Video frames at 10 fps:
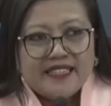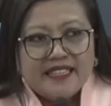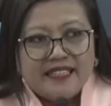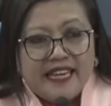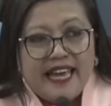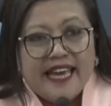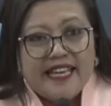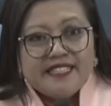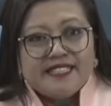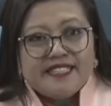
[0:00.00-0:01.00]
the
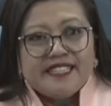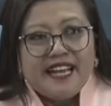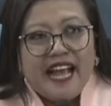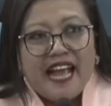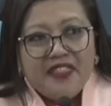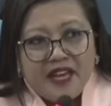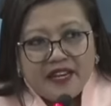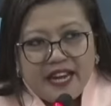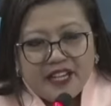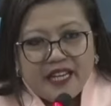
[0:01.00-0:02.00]
delays and the
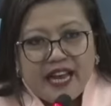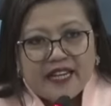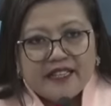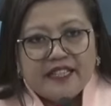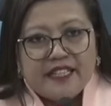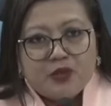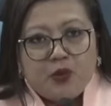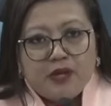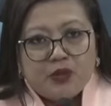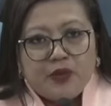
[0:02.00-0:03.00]
irregularities
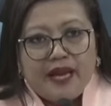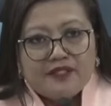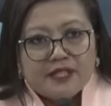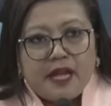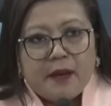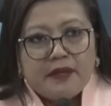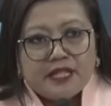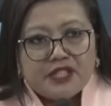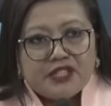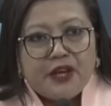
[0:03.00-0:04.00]
which we have
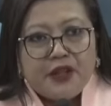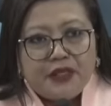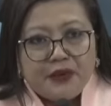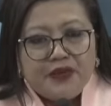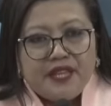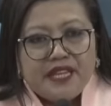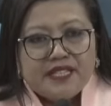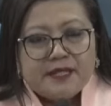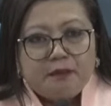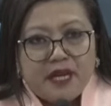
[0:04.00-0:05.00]
established through
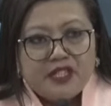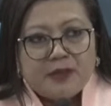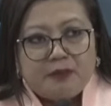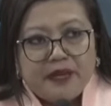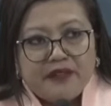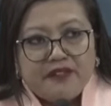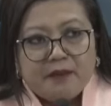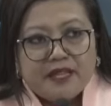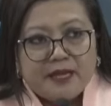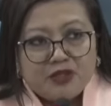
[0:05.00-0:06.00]
this budget briefing,
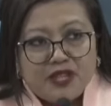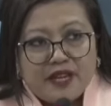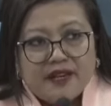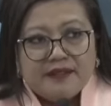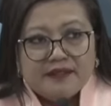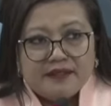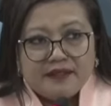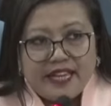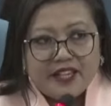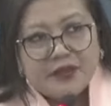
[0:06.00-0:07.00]
Madam Chair.
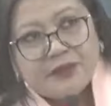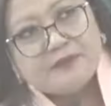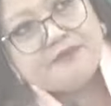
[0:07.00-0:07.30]
Thank you.